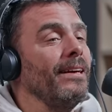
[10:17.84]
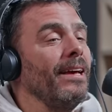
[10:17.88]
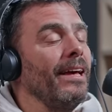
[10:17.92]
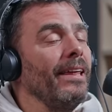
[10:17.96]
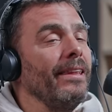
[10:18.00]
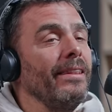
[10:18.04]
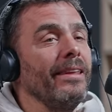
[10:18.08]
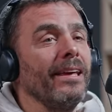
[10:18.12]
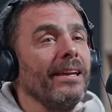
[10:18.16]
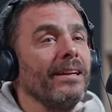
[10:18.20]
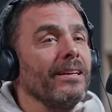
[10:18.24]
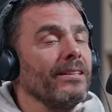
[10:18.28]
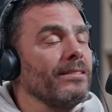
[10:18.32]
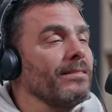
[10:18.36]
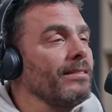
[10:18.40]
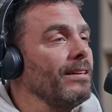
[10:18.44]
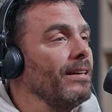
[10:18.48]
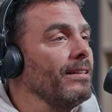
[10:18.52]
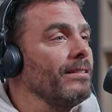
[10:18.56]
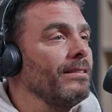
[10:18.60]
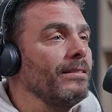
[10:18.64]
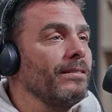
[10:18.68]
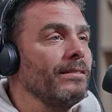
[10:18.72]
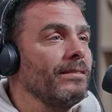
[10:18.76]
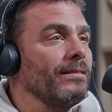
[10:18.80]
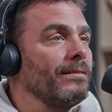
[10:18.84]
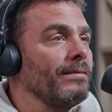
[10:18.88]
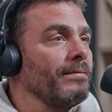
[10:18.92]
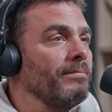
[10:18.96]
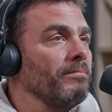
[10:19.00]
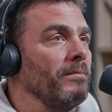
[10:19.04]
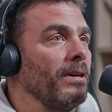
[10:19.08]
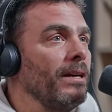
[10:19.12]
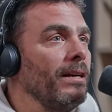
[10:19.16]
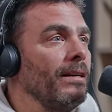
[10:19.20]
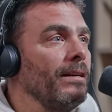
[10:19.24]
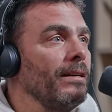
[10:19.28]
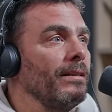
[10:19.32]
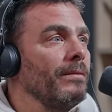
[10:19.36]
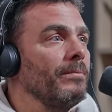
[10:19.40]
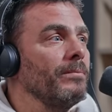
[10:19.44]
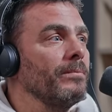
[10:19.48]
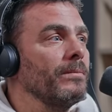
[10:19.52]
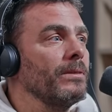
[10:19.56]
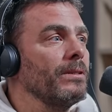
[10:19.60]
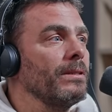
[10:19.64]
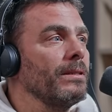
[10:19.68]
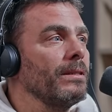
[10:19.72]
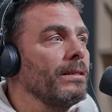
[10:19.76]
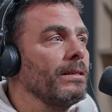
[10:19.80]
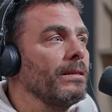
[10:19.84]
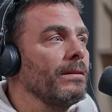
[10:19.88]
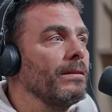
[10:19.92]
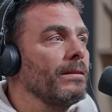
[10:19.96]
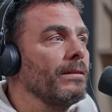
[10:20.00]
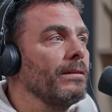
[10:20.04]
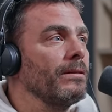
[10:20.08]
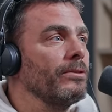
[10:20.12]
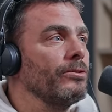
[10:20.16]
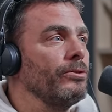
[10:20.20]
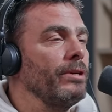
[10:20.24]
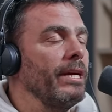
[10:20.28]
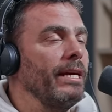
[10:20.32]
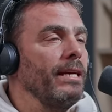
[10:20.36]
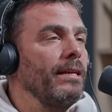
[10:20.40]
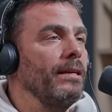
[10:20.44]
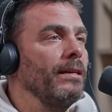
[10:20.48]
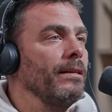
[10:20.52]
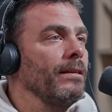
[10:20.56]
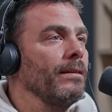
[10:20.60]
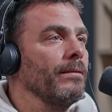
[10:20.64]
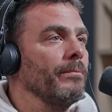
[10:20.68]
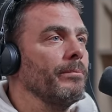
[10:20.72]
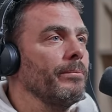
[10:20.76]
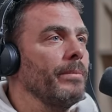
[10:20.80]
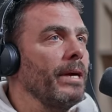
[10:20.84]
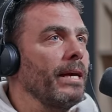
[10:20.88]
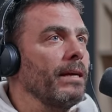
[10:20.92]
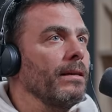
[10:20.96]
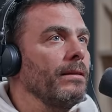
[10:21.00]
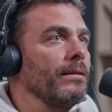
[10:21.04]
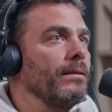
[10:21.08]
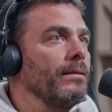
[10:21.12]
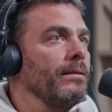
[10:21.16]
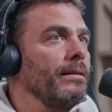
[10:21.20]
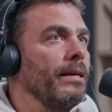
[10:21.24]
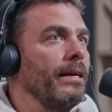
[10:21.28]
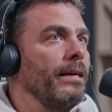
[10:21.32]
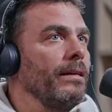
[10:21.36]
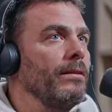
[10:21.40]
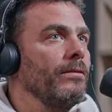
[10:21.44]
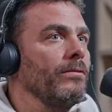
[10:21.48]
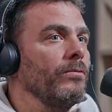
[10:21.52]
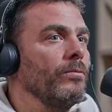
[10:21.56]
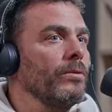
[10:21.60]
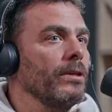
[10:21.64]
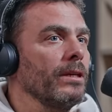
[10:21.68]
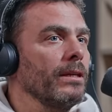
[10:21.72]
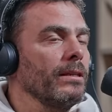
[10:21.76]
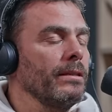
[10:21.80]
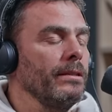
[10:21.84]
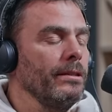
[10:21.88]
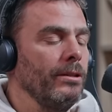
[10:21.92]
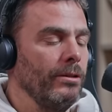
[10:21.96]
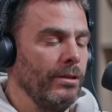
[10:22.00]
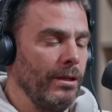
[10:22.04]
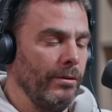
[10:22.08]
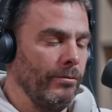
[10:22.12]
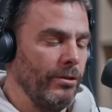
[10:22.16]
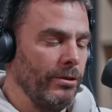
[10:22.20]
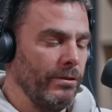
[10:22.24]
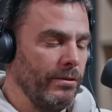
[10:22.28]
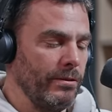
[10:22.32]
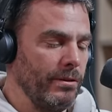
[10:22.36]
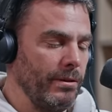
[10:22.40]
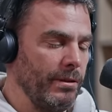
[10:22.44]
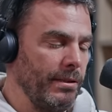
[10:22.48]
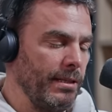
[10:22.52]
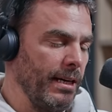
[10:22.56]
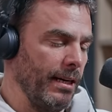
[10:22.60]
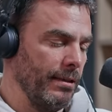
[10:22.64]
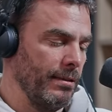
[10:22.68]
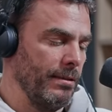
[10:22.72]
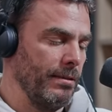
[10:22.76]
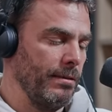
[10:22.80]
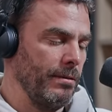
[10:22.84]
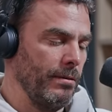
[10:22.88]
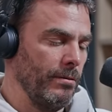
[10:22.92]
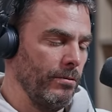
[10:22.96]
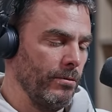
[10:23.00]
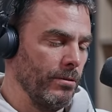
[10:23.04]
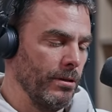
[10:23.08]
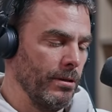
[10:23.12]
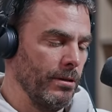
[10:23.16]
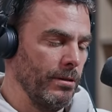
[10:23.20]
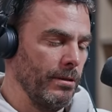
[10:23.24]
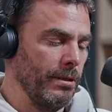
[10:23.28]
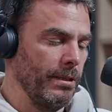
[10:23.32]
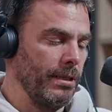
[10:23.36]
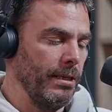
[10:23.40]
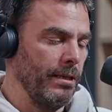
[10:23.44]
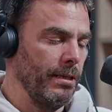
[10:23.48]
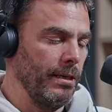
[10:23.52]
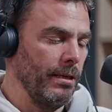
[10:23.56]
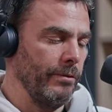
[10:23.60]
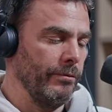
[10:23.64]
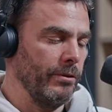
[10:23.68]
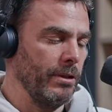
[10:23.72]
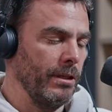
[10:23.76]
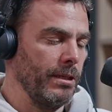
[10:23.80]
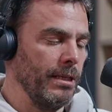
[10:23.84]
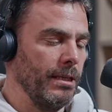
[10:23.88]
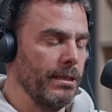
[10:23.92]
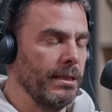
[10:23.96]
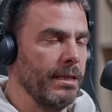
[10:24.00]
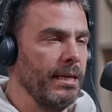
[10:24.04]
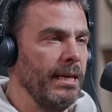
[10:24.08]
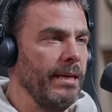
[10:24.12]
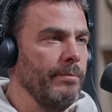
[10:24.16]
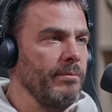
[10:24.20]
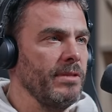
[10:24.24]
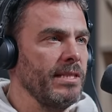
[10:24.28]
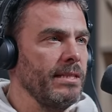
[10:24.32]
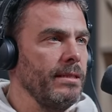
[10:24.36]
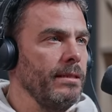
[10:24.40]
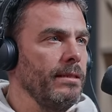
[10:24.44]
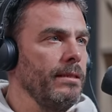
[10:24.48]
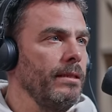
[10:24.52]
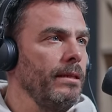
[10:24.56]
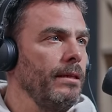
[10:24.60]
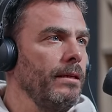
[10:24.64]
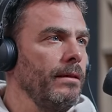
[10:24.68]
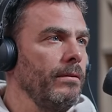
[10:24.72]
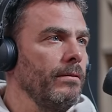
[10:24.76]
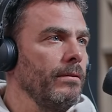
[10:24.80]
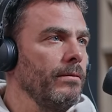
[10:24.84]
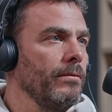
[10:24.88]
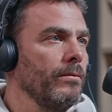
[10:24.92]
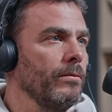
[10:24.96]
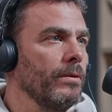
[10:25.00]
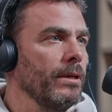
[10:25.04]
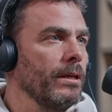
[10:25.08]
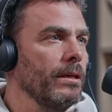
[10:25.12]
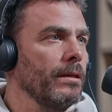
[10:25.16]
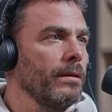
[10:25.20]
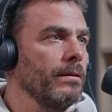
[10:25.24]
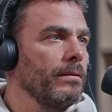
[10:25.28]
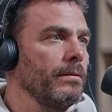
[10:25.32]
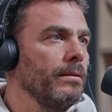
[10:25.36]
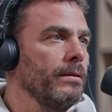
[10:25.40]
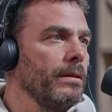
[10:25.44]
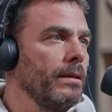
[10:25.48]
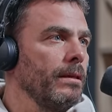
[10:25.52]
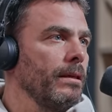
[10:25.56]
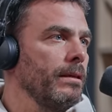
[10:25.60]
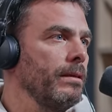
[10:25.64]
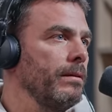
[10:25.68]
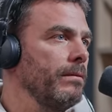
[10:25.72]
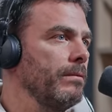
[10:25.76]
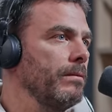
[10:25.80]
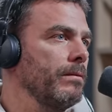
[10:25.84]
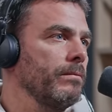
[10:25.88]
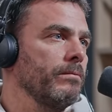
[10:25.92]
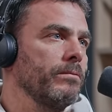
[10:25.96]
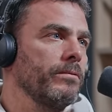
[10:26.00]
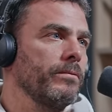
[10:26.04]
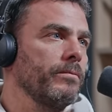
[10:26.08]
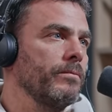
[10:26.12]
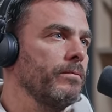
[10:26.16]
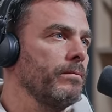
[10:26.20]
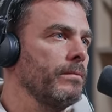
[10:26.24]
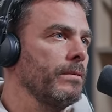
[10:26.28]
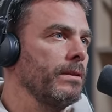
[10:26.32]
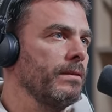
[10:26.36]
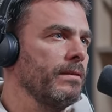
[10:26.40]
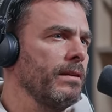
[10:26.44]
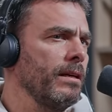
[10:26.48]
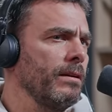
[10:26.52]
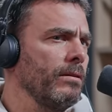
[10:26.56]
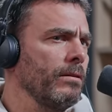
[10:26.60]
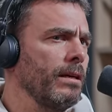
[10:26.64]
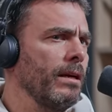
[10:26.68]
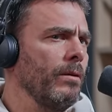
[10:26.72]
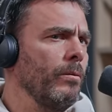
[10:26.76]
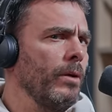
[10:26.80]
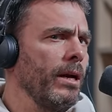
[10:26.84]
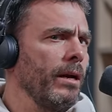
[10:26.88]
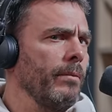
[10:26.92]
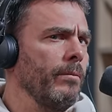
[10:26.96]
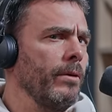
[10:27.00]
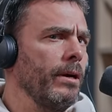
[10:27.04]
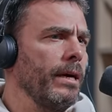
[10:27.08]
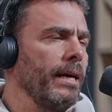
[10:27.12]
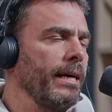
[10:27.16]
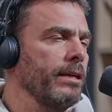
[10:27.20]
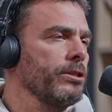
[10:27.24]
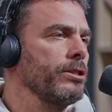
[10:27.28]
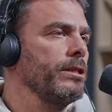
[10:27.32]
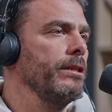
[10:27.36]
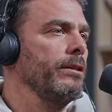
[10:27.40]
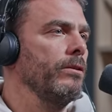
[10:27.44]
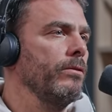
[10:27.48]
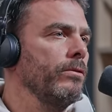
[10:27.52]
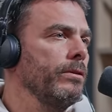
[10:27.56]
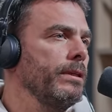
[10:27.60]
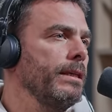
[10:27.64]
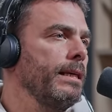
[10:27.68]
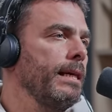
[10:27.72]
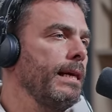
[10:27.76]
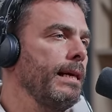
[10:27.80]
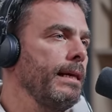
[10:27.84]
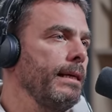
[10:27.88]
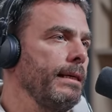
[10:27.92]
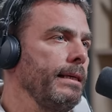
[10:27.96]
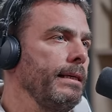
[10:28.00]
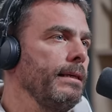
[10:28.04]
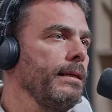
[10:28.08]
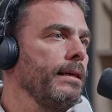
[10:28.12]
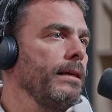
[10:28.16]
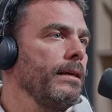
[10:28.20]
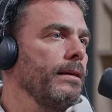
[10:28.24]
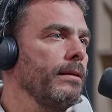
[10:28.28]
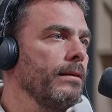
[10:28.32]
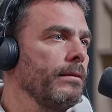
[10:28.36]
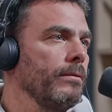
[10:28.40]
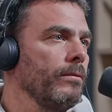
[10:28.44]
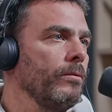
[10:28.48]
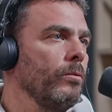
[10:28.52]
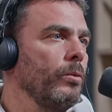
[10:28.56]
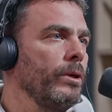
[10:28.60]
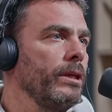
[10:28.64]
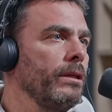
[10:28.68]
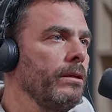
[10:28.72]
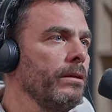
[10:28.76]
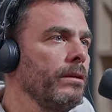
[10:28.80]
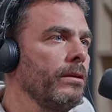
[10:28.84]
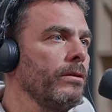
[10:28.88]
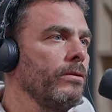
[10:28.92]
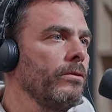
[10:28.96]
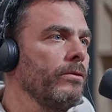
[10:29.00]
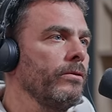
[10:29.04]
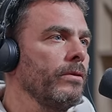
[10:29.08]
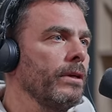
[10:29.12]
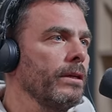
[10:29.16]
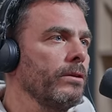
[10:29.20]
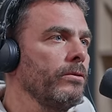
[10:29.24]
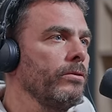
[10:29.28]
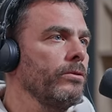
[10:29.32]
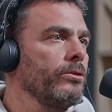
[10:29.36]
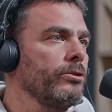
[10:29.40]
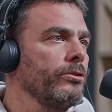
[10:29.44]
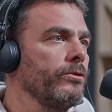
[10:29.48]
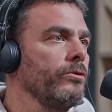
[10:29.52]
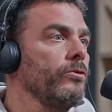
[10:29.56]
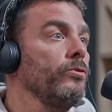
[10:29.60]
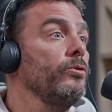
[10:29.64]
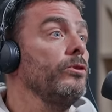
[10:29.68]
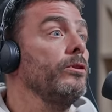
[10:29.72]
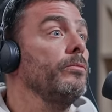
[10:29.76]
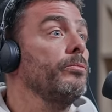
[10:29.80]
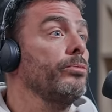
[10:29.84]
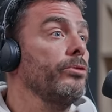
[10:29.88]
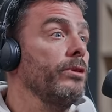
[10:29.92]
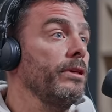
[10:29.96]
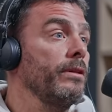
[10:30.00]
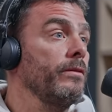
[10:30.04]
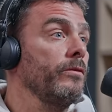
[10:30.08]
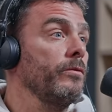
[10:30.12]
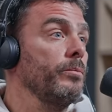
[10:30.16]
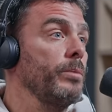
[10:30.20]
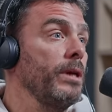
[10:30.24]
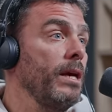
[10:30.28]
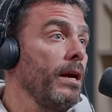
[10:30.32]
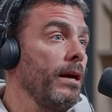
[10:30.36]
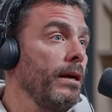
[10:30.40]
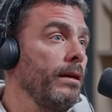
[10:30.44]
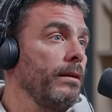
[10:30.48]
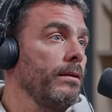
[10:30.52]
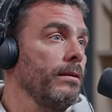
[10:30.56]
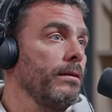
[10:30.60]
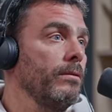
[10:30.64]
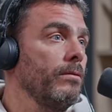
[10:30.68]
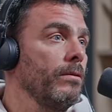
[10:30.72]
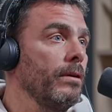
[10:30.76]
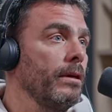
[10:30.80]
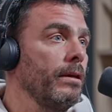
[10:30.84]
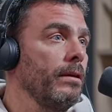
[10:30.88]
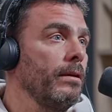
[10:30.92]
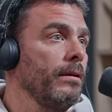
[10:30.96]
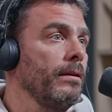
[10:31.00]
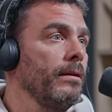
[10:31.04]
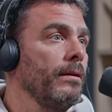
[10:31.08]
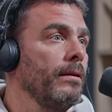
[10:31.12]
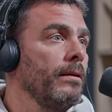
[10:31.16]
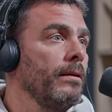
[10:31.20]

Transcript: And then I started um, creating back in the days where, you know, there was DUT, or, and then after DUT came CD, where I said, okay, well, I'm actually only cleaning windows. I could just do the prints behind it, right?